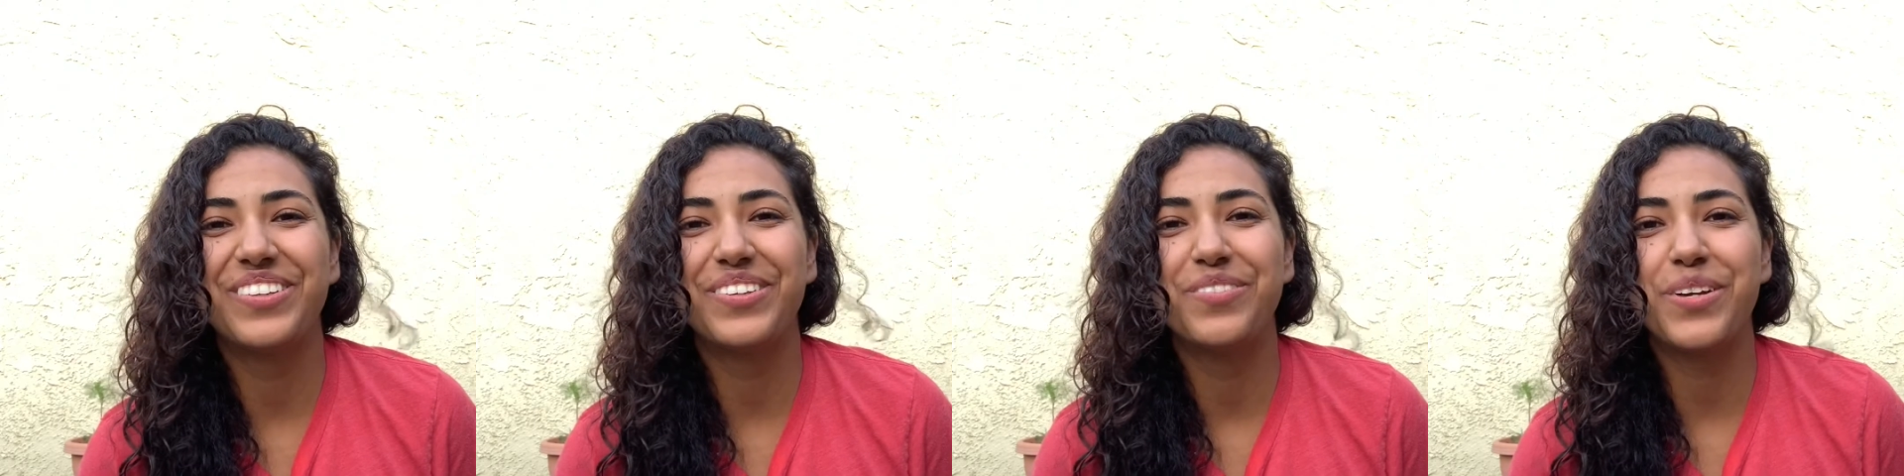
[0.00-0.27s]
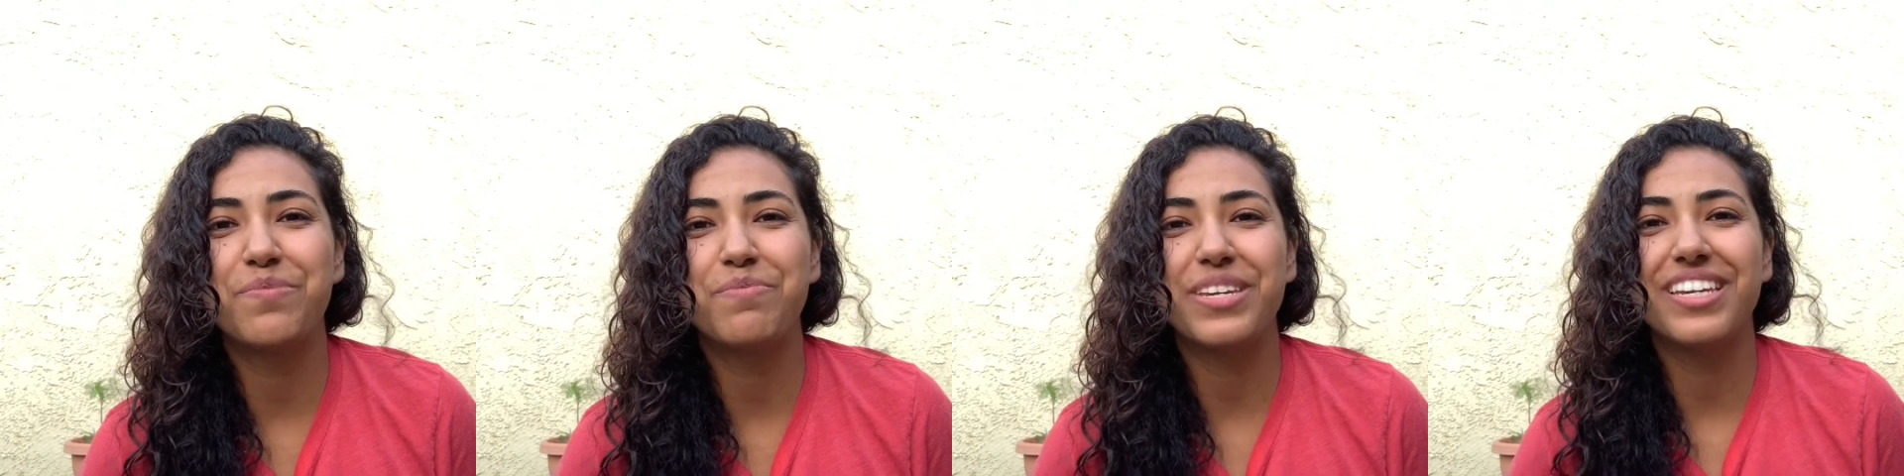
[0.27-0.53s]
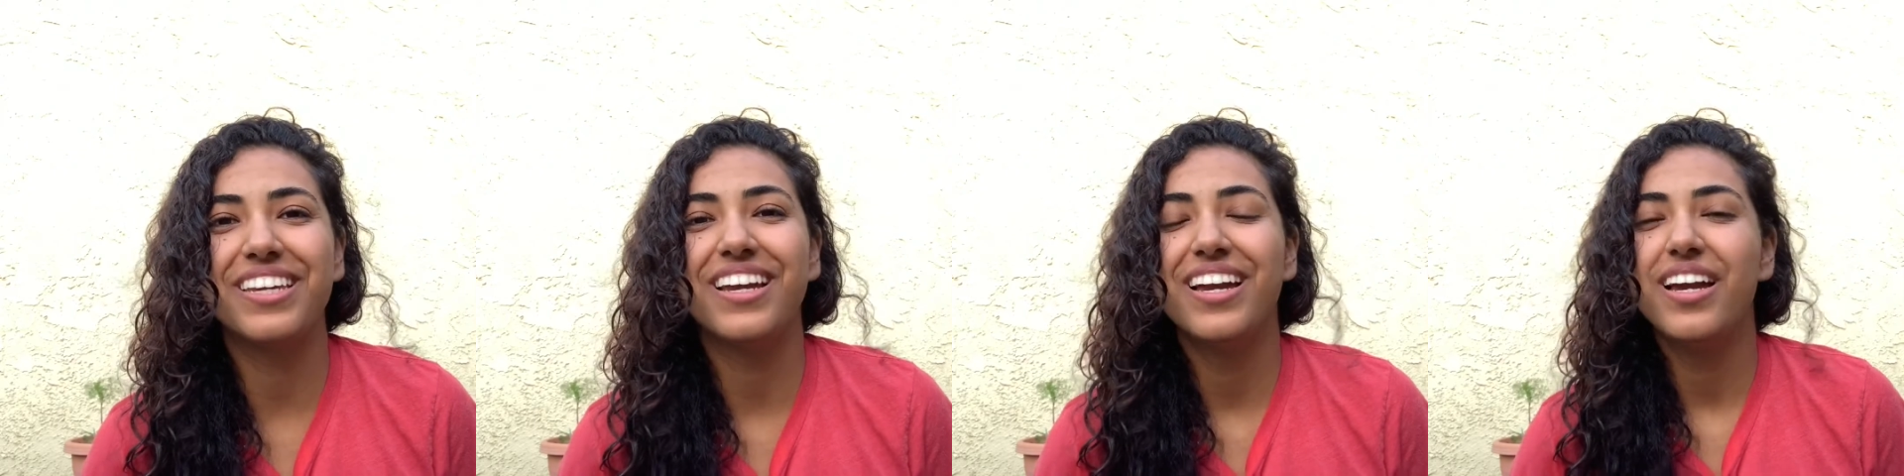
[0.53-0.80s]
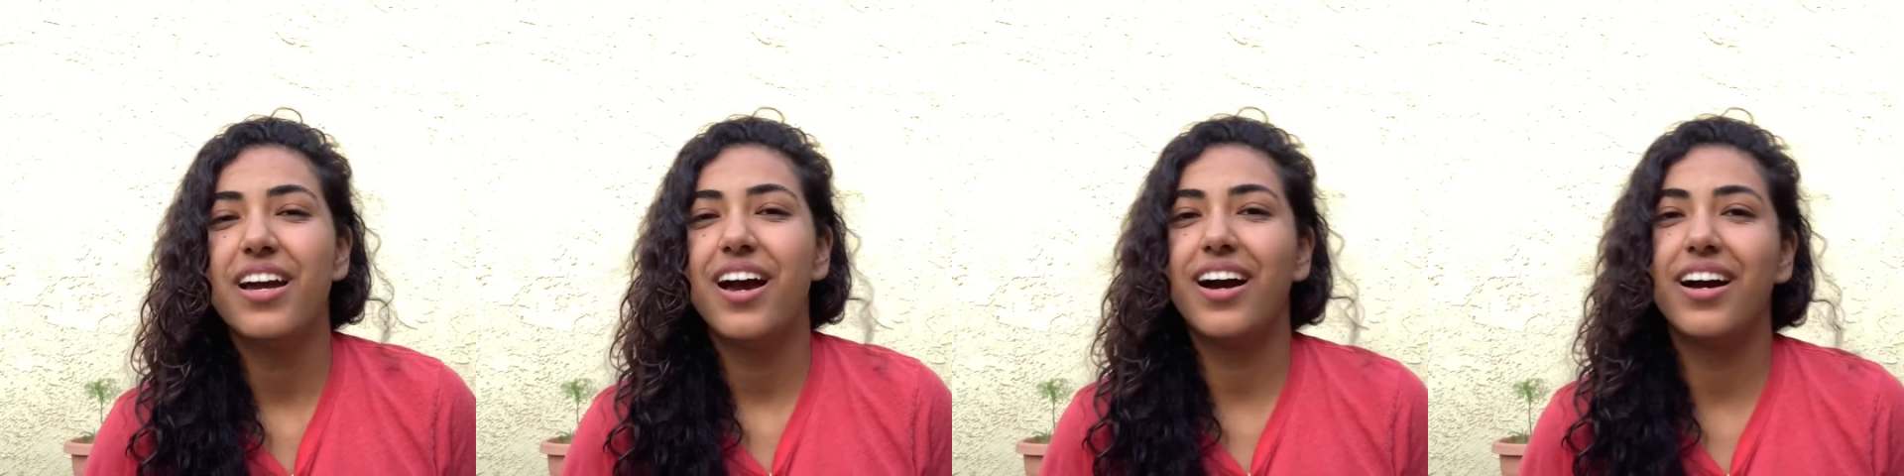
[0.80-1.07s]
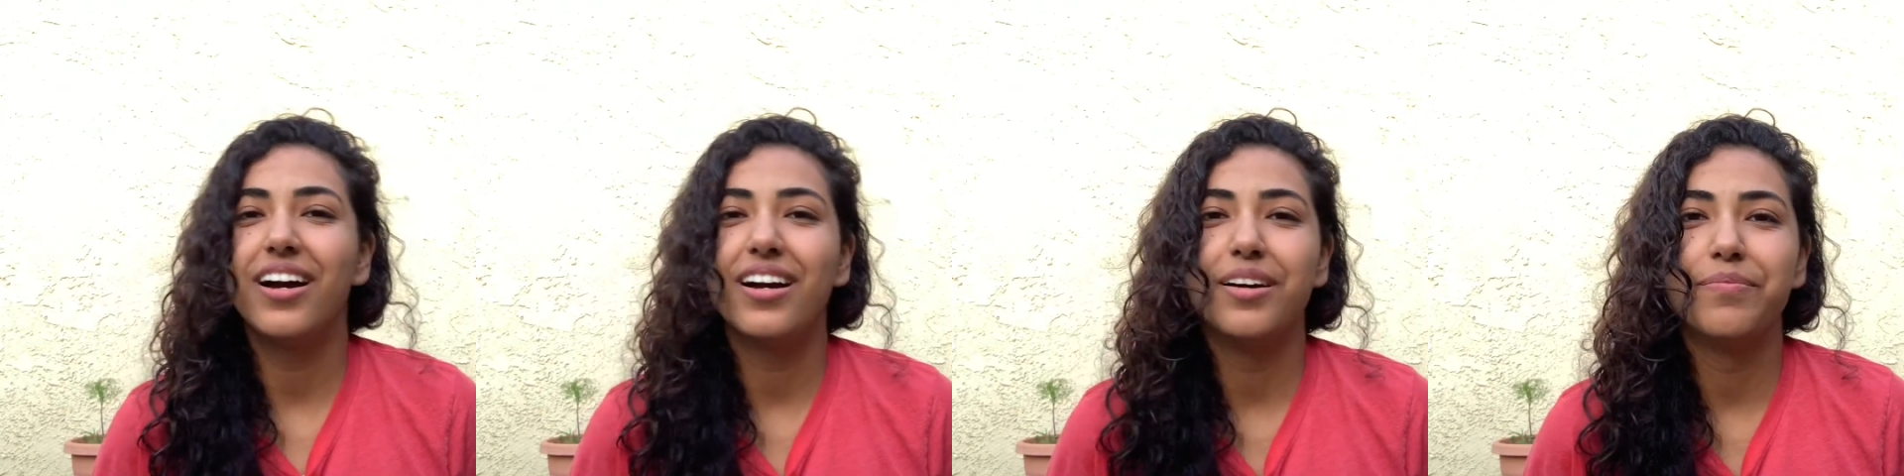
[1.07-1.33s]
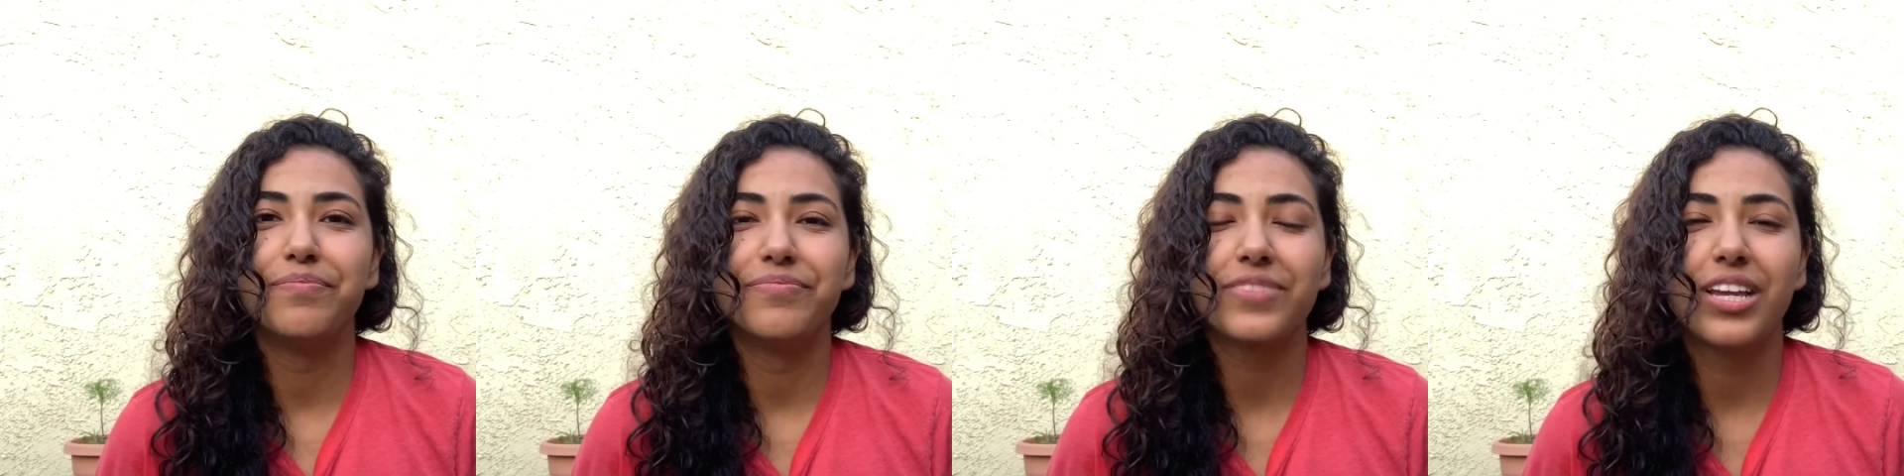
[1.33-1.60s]
might be
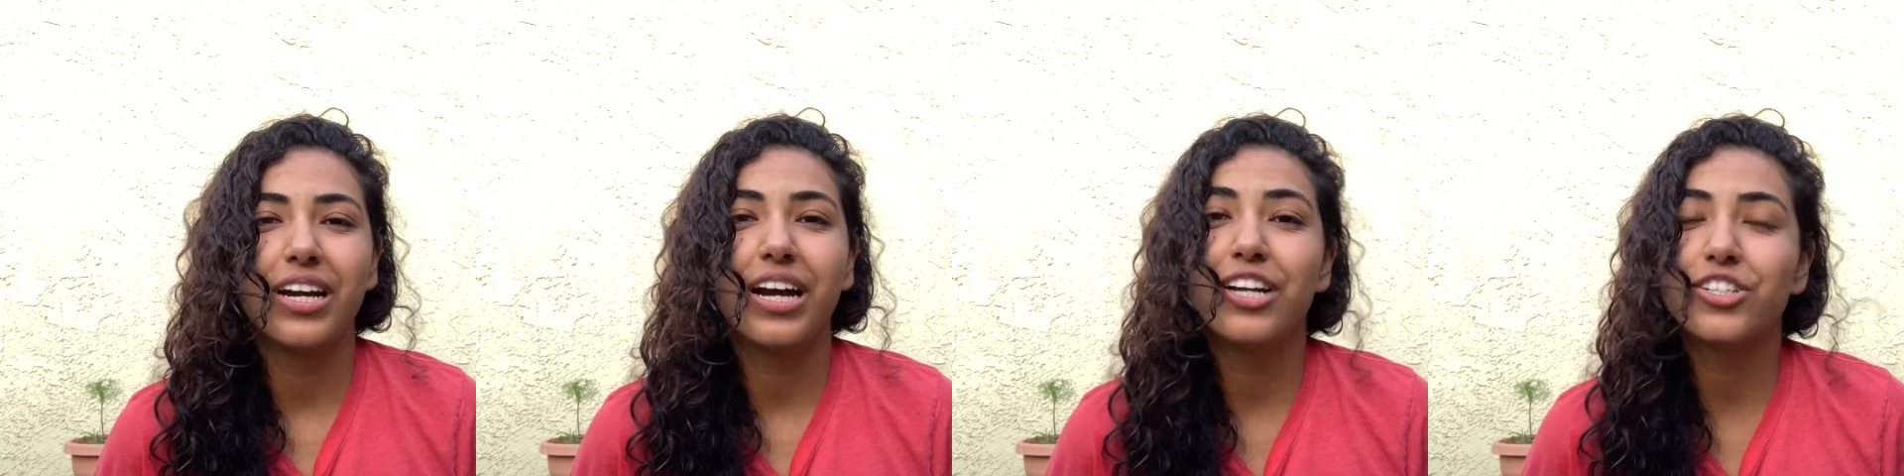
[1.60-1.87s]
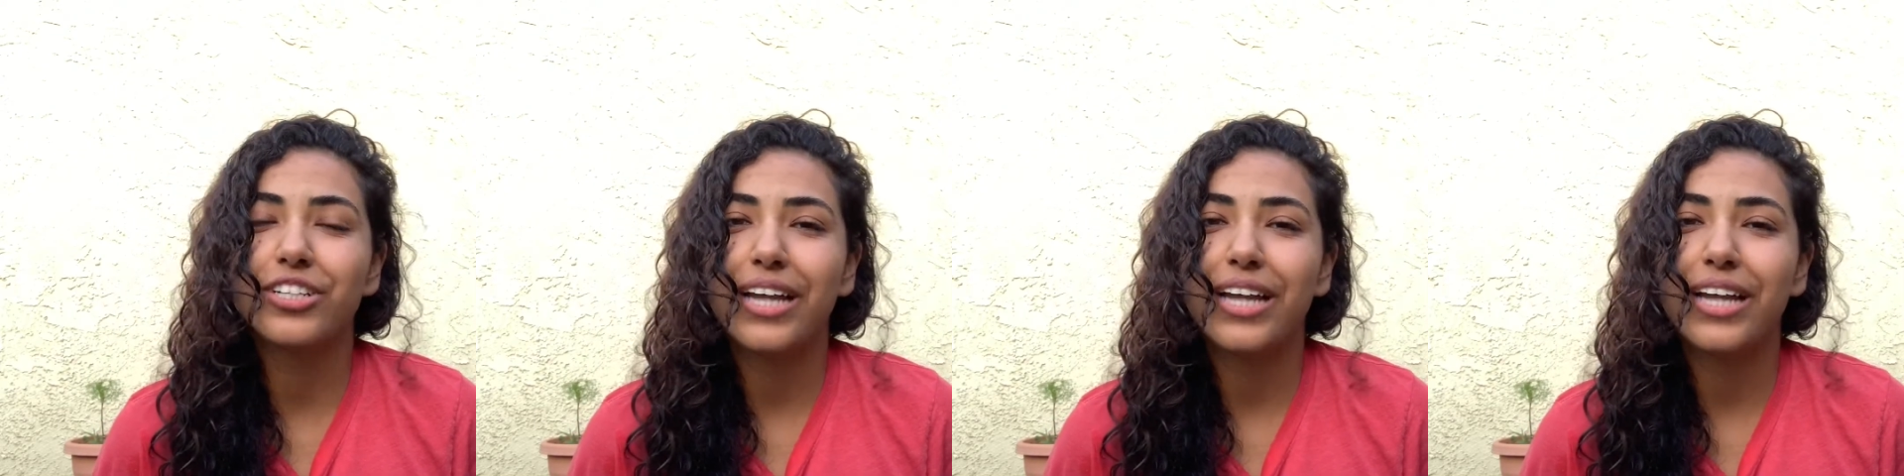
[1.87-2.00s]
100